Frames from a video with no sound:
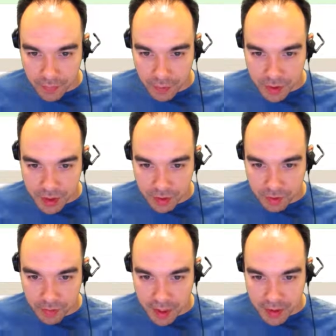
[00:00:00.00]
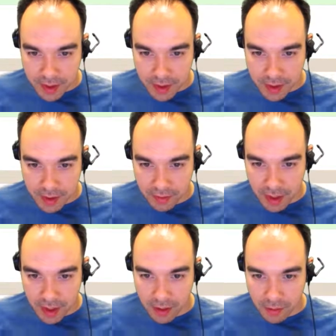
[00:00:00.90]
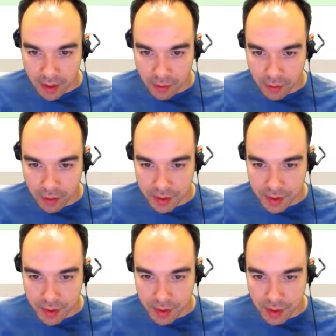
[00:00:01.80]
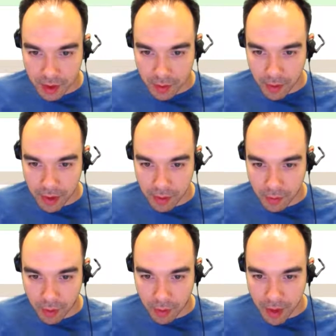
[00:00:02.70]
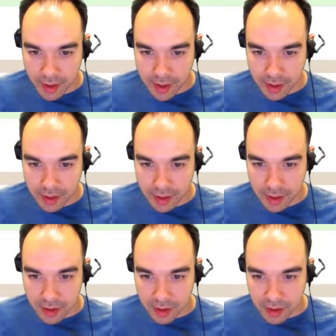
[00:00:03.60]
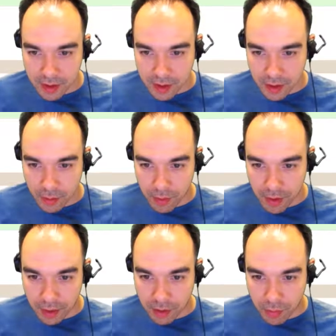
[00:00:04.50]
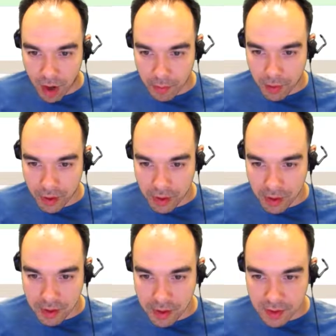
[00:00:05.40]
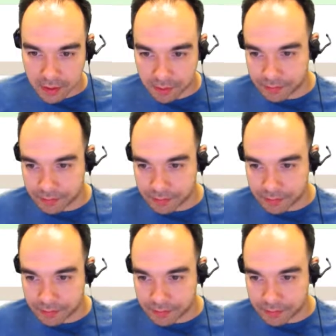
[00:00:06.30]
Receive message. If name equals lightweight theme request, we'll get the properties.